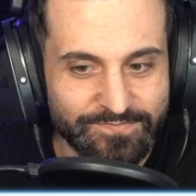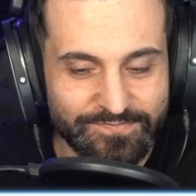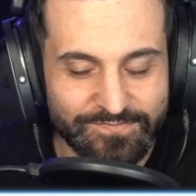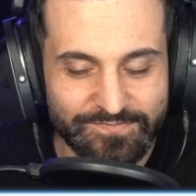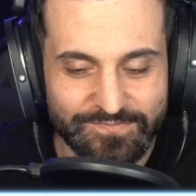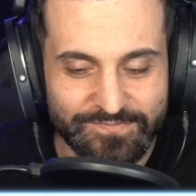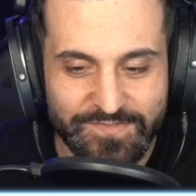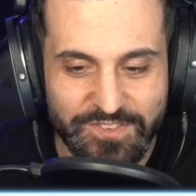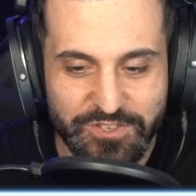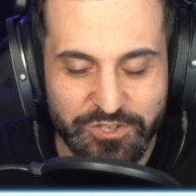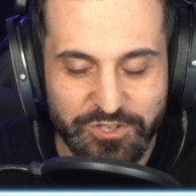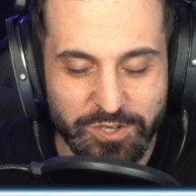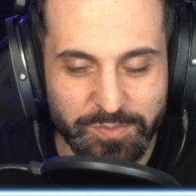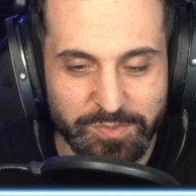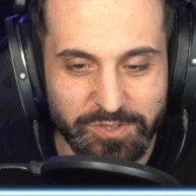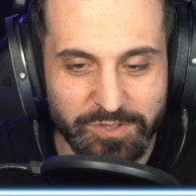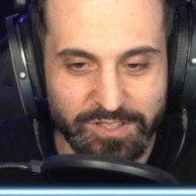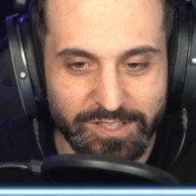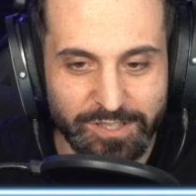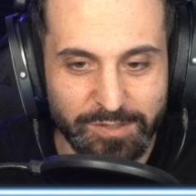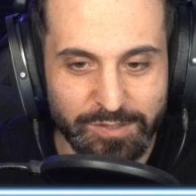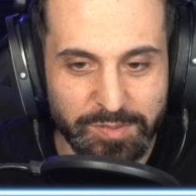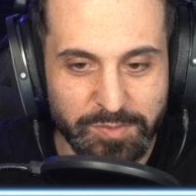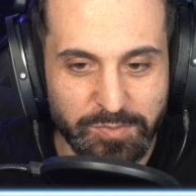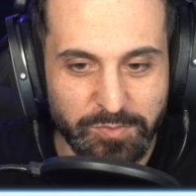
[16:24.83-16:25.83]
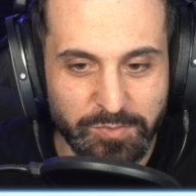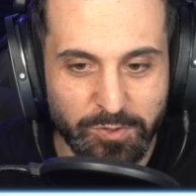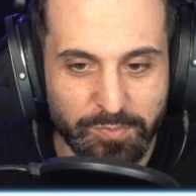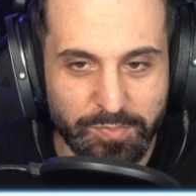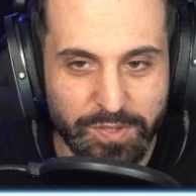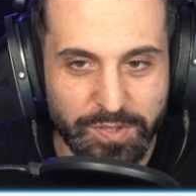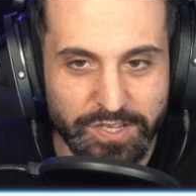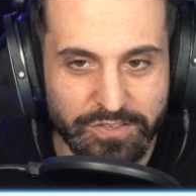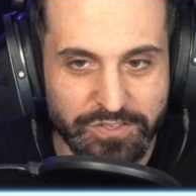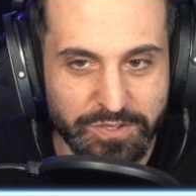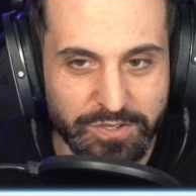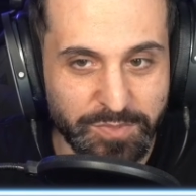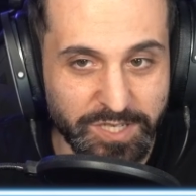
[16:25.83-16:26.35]
Should have been a little bit more
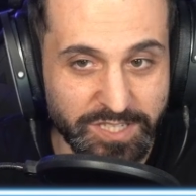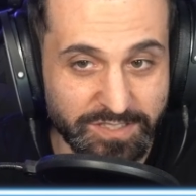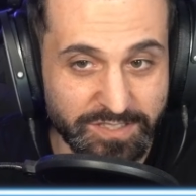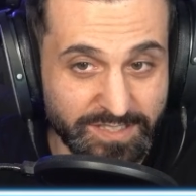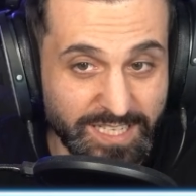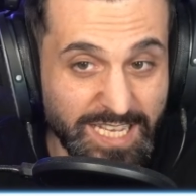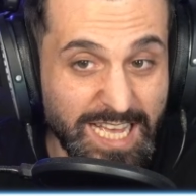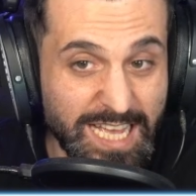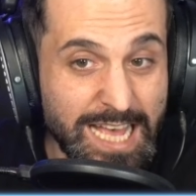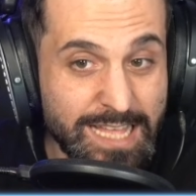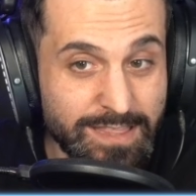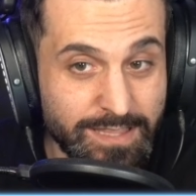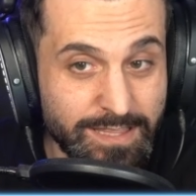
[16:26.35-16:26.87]
patient because they had the